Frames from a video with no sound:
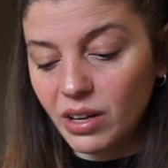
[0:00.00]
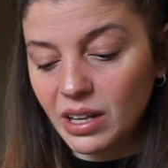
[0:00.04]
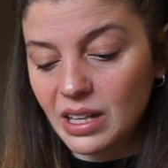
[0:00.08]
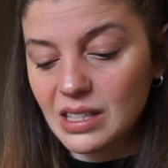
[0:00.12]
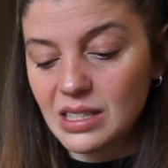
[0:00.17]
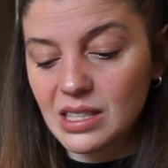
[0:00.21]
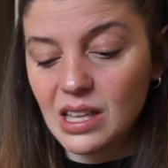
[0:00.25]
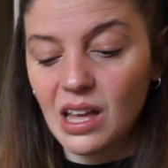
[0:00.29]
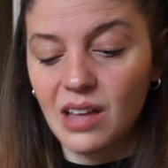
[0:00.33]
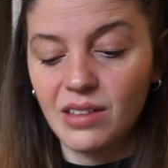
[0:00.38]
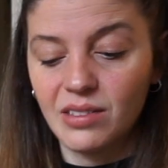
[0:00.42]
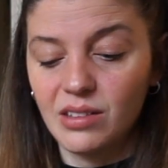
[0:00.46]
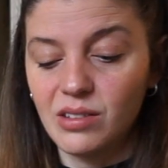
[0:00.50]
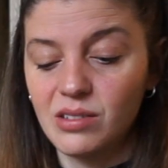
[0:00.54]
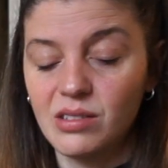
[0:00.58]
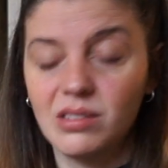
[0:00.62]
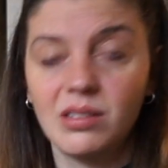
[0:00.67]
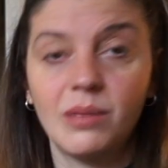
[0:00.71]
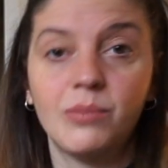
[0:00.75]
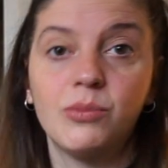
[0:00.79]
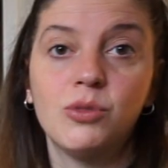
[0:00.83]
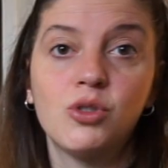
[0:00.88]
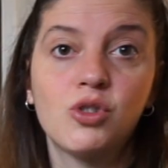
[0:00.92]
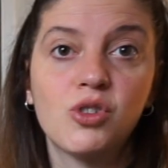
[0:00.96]
it's under
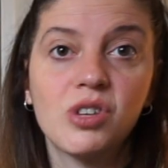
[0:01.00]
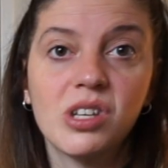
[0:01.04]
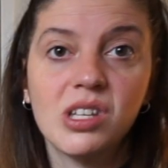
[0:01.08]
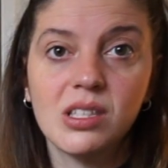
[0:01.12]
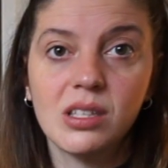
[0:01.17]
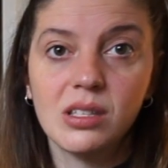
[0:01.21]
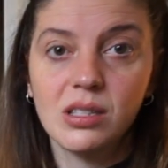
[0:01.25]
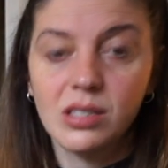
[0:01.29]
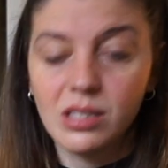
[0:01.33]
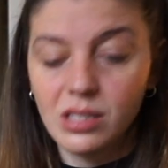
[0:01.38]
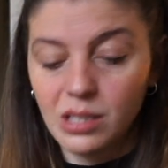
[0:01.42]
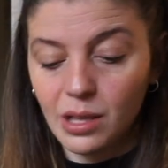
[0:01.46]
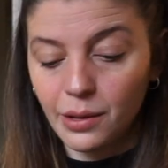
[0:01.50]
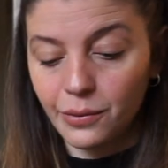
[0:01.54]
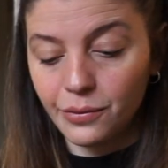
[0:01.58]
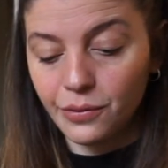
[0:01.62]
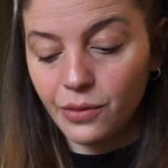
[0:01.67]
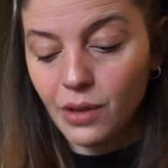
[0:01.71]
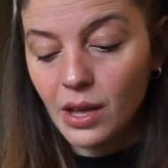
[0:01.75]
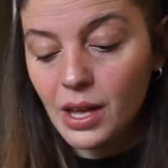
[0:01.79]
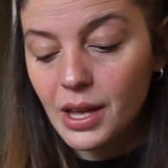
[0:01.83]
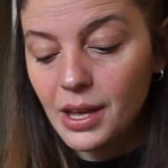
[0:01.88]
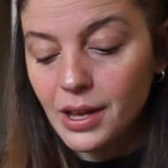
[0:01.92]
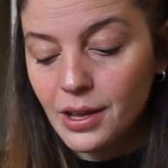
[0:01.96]
some trees and stuff,
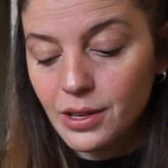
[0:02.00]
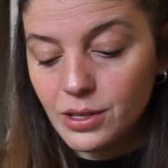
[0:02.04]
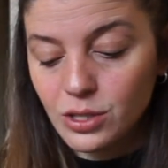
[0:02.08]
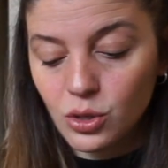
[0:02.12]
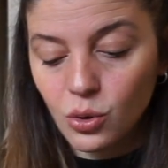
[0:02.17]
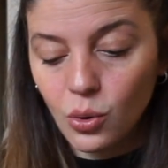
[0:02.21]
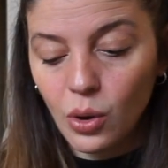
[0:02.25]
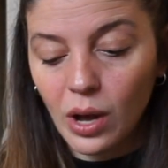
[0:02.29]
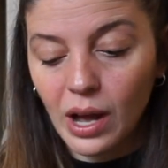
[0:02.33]
so